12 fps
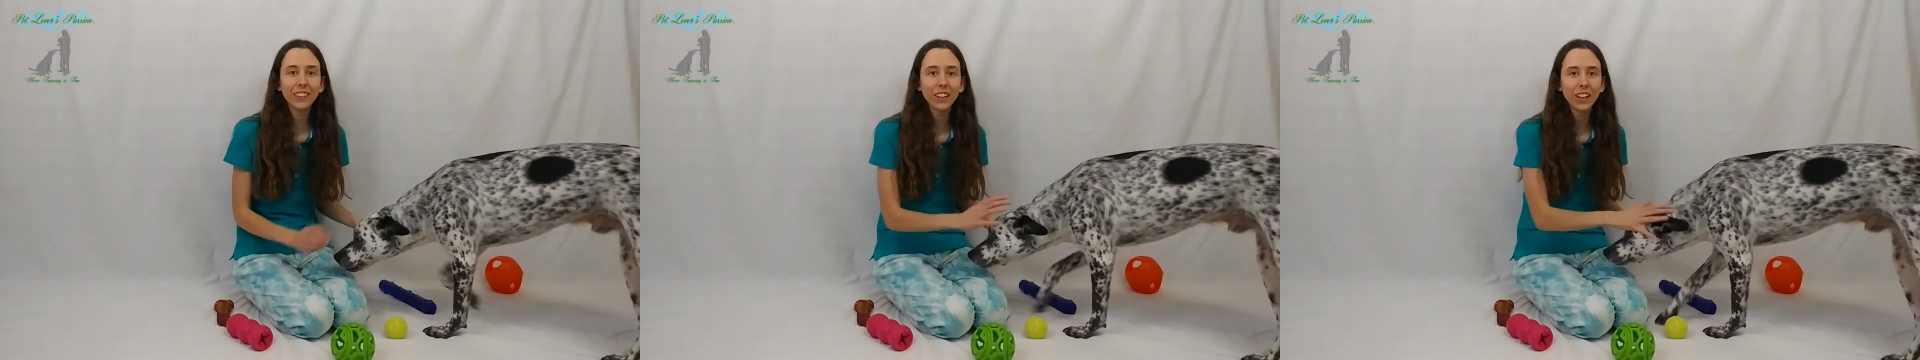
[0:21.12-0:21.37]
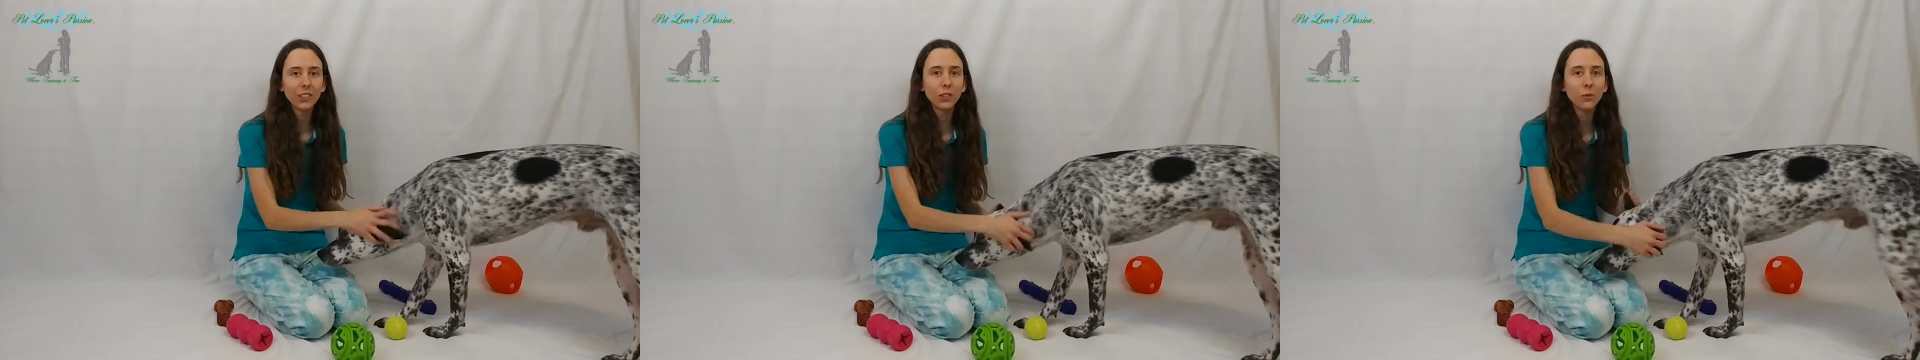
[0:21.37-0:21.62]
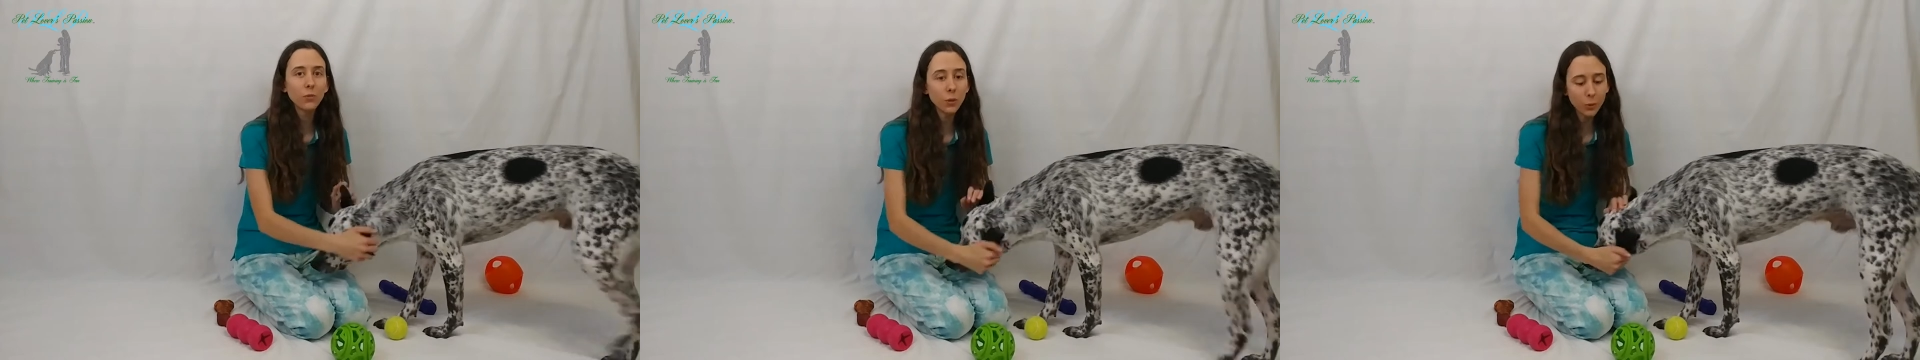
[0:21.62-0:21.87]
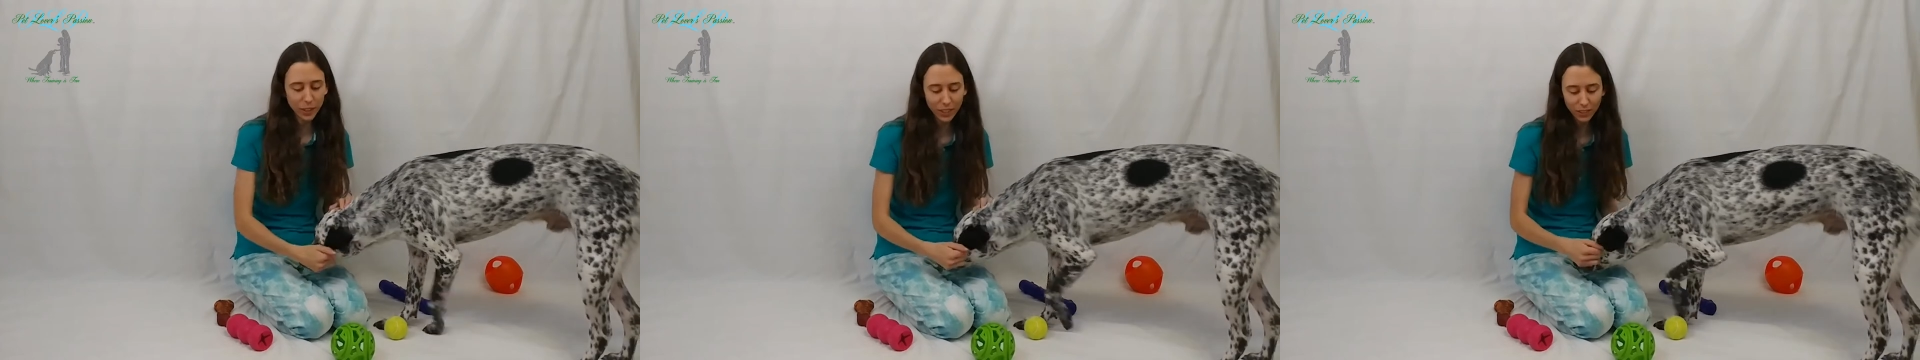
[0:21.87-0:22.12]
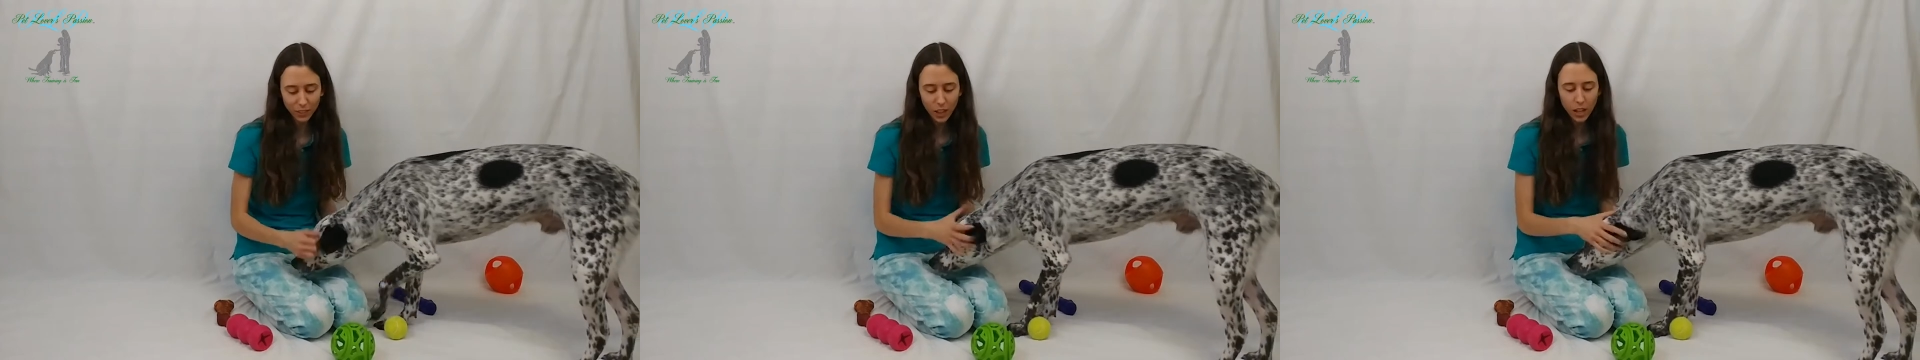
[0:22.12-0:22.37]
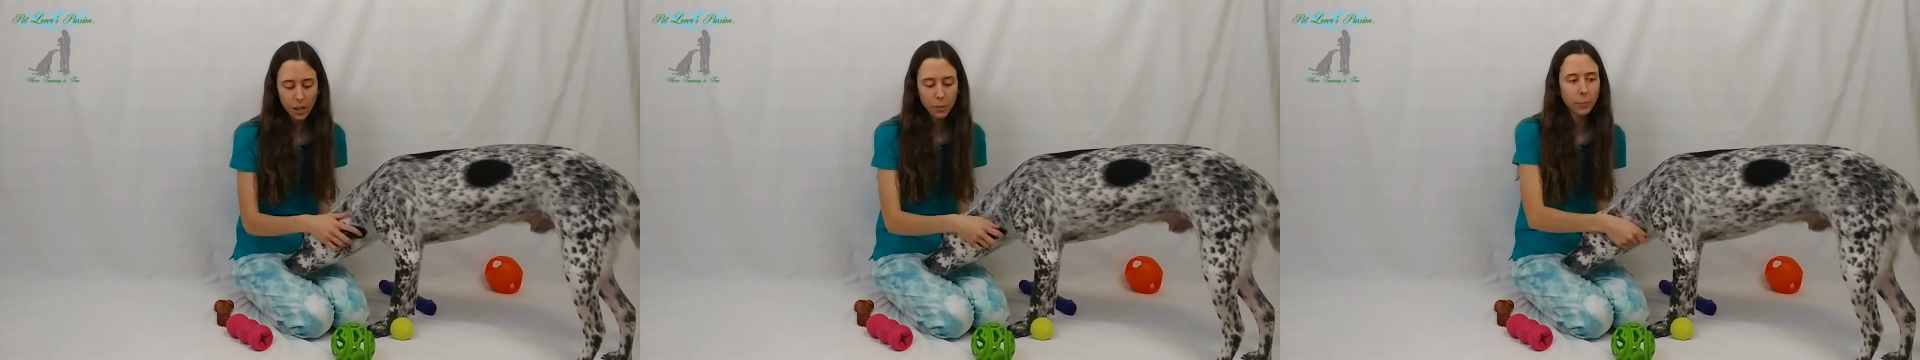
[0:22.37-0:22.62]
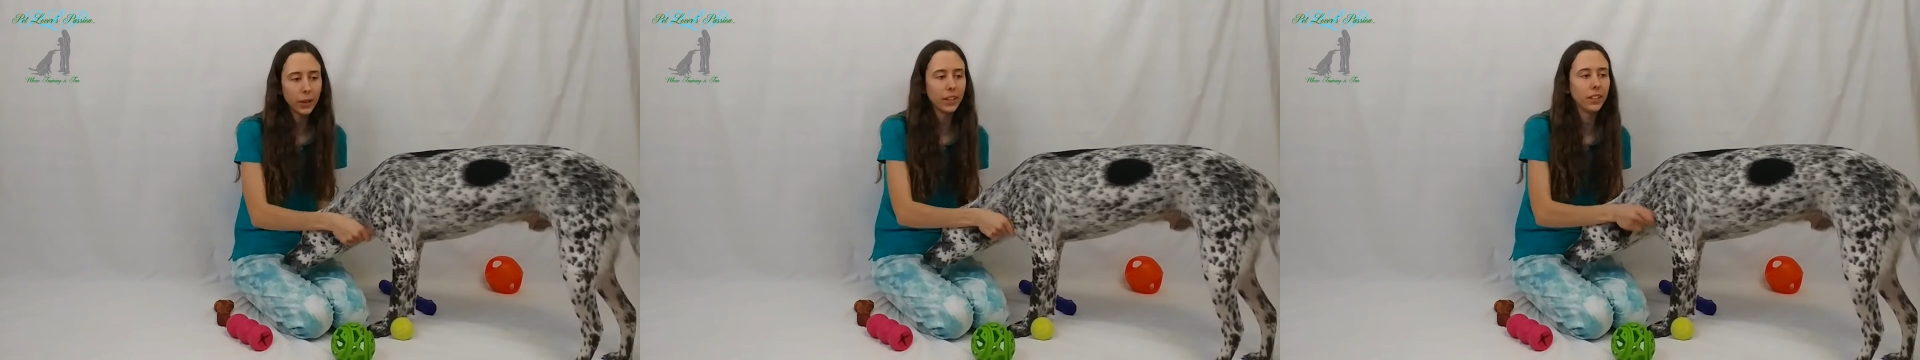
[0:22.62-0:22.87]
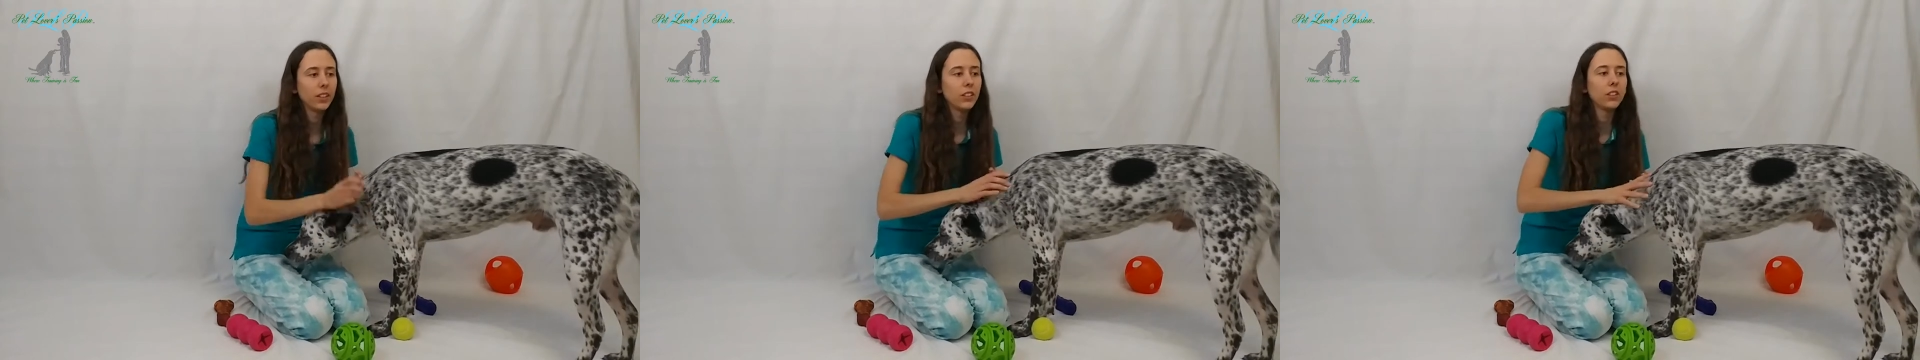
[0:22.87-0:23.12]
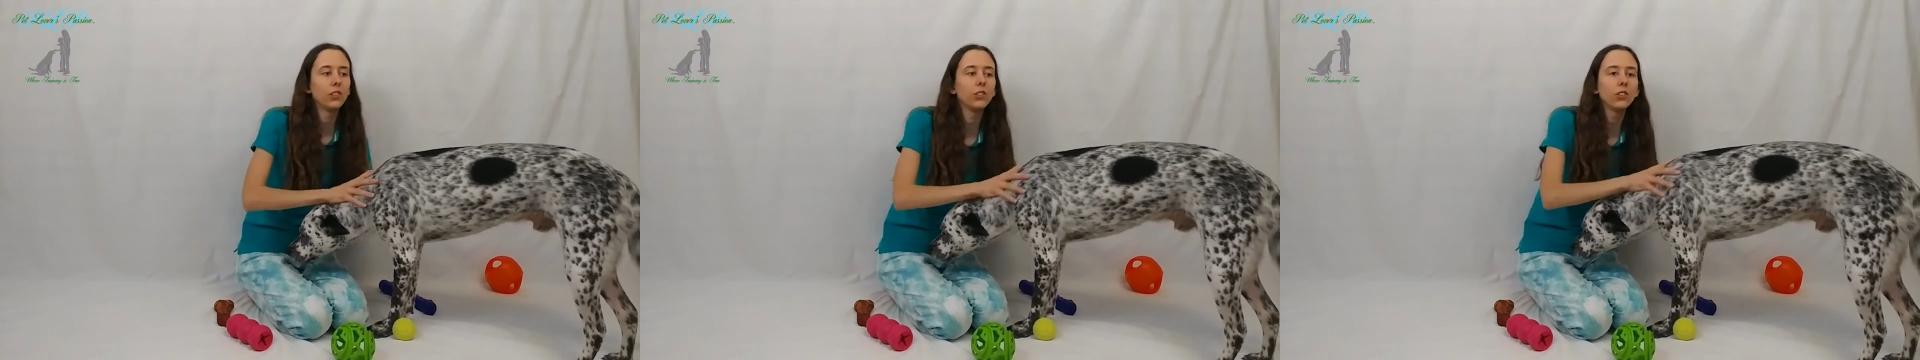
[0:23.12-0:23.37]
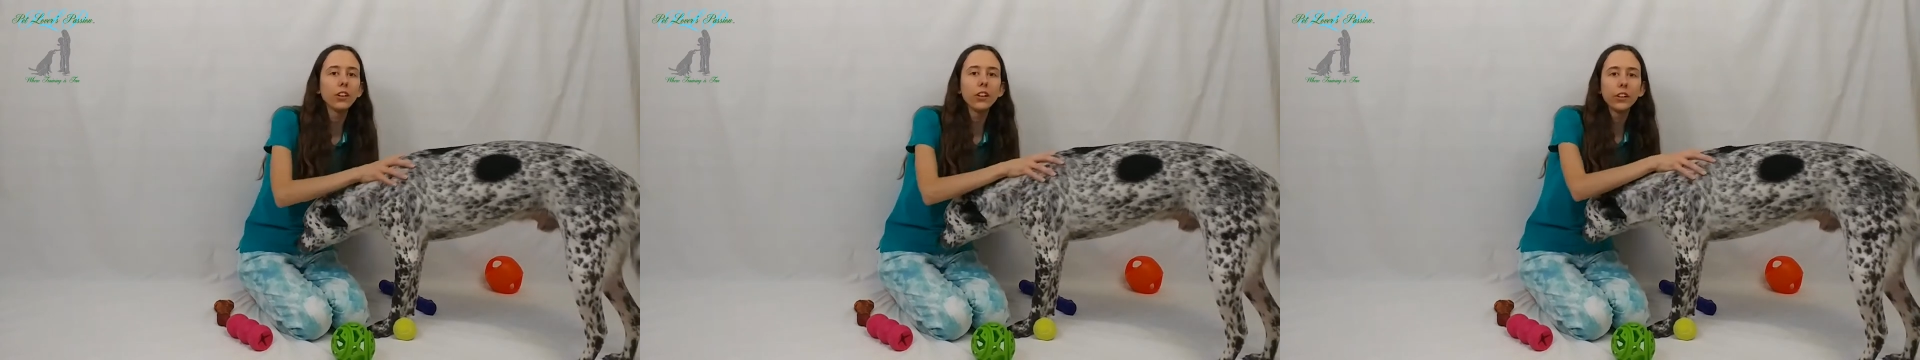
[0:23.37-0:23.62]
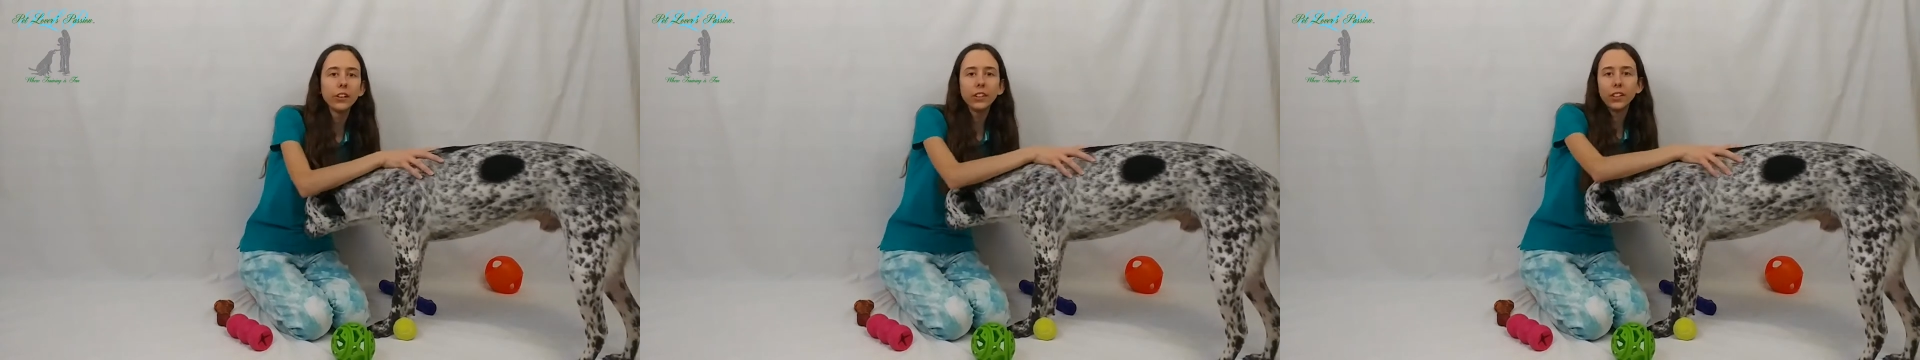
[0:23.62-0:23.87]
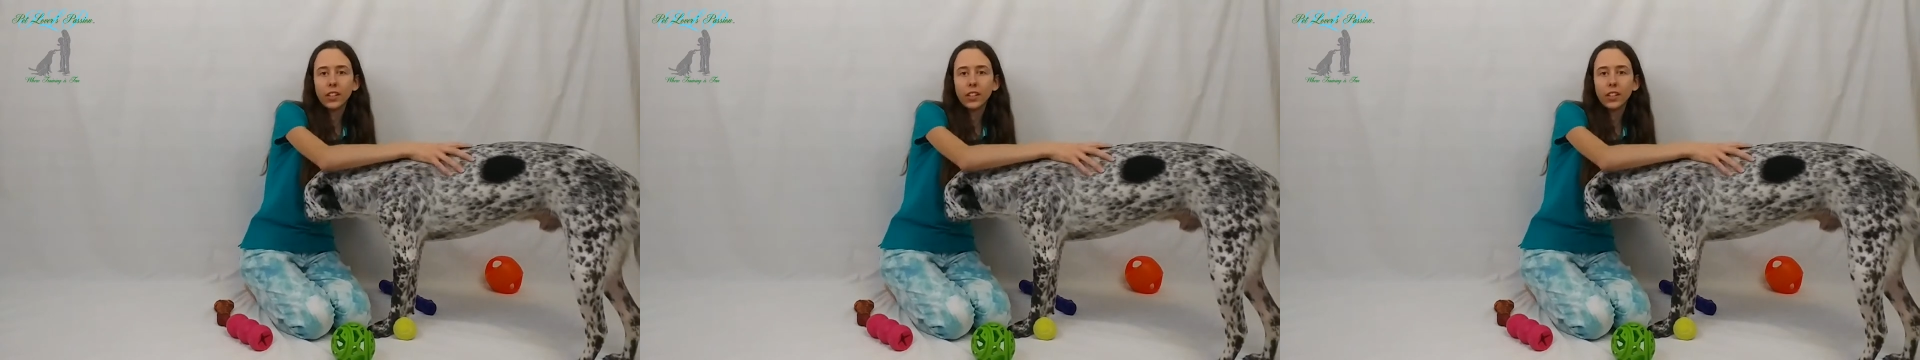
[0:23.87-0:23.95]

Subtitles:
lots of toys, but to start,